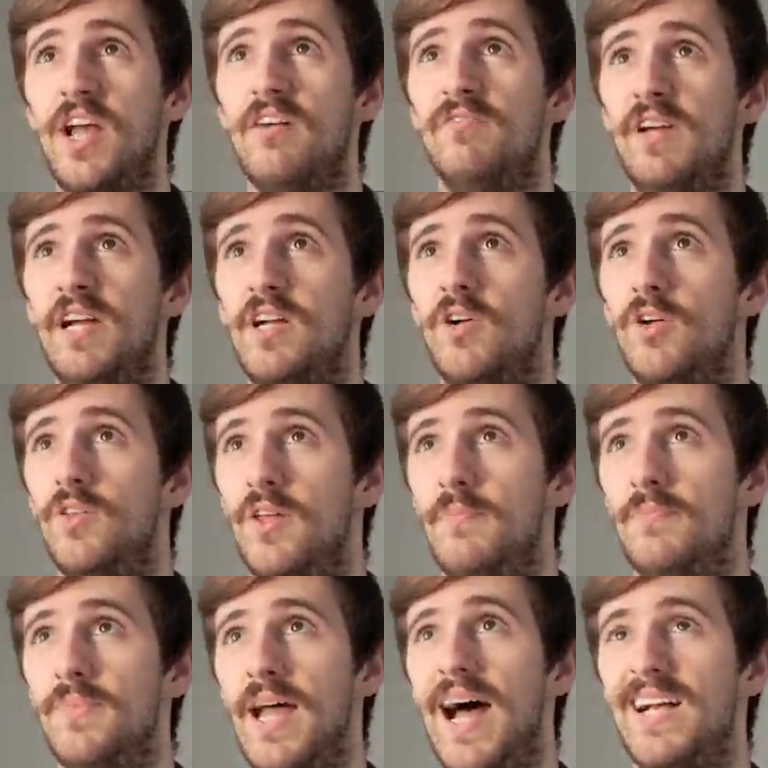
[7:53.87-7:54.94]
a vehicle that
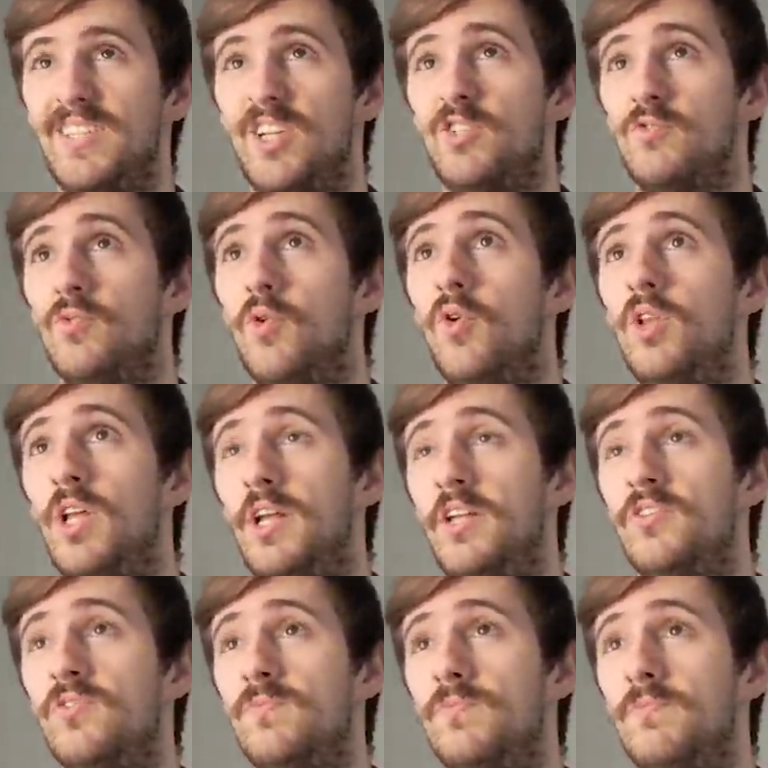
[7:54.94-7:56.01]
has its role, and it
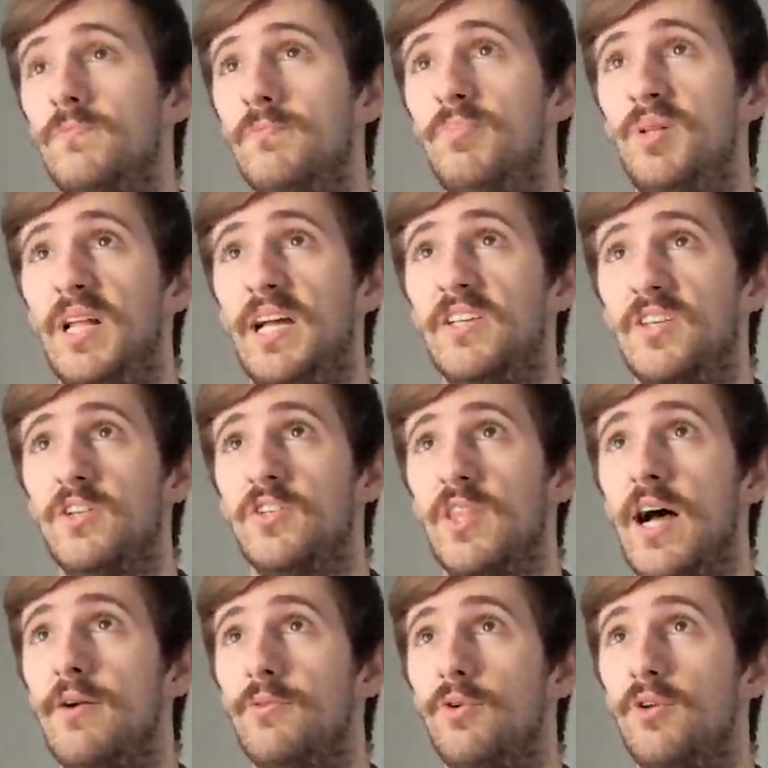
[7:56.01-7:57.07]
plays into
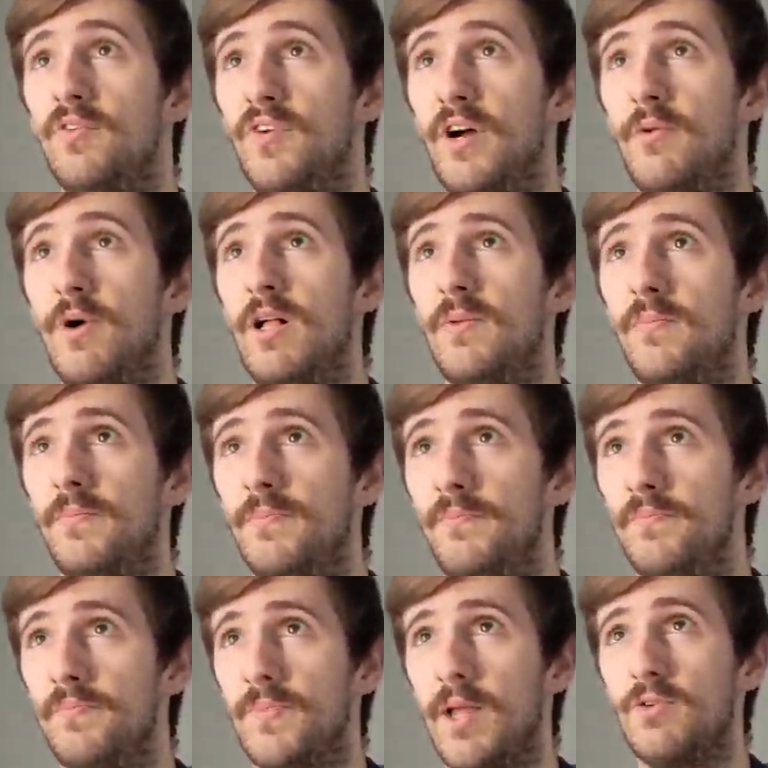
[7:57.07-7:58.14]
that role very well.
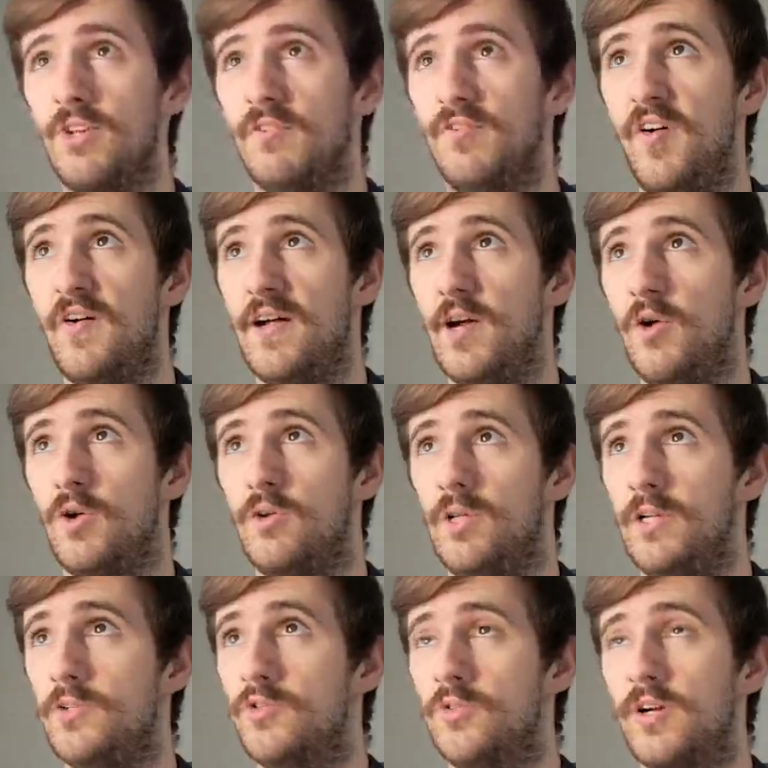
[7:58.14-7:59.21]
That was a very
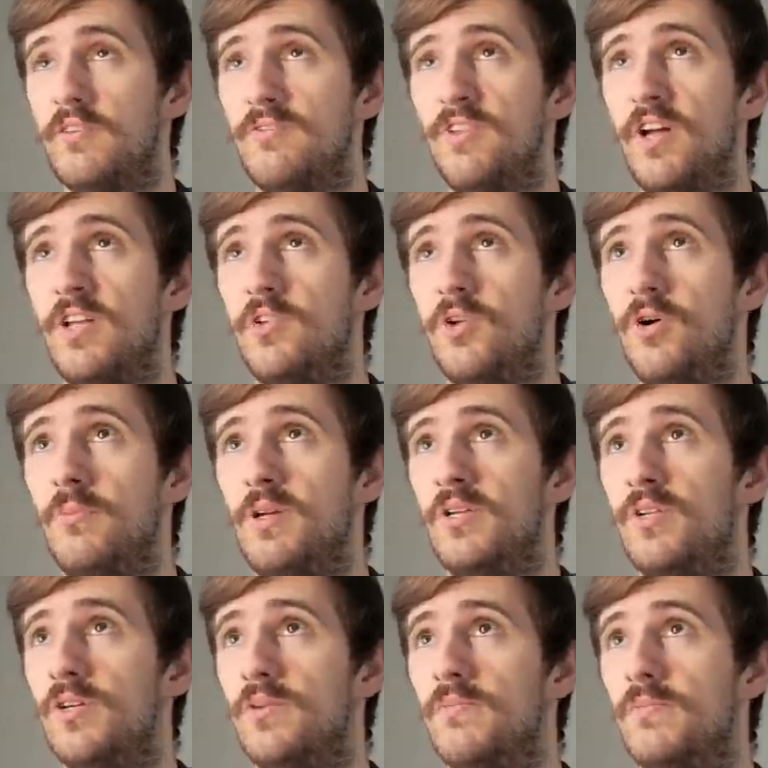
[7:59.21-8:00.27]
early drift. I did not mean
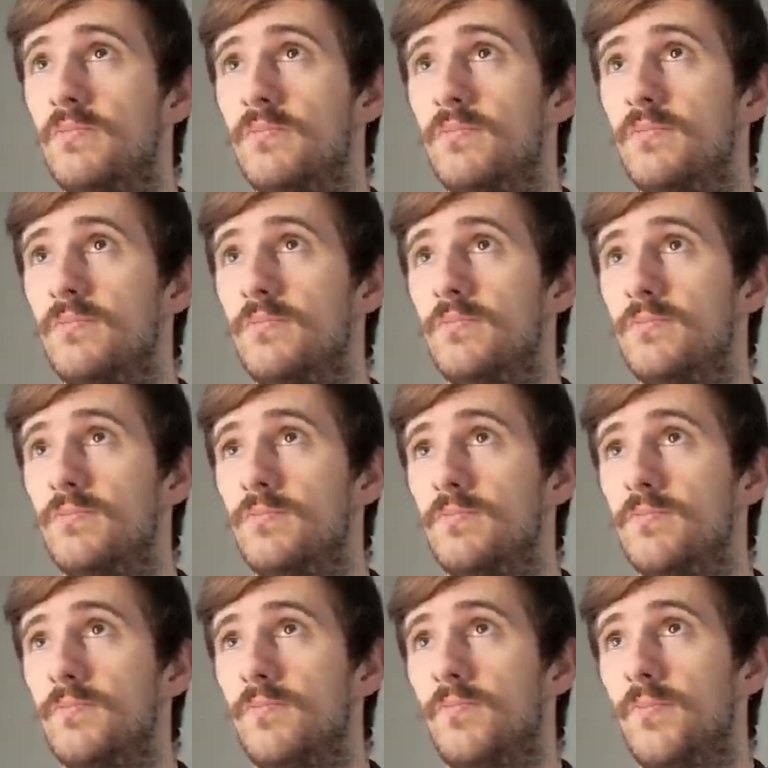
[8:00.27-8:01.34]
to
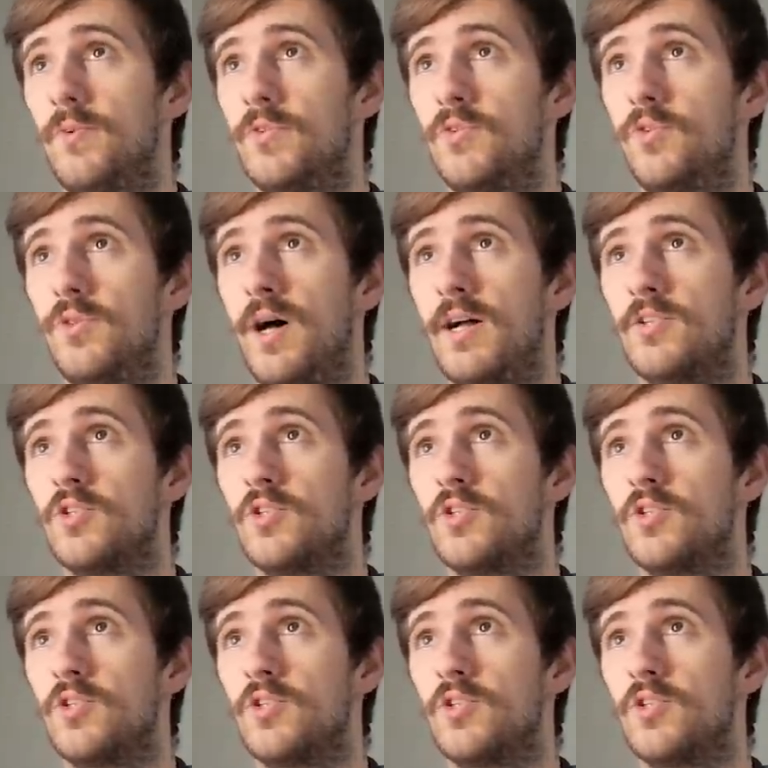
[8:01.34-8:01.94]
do that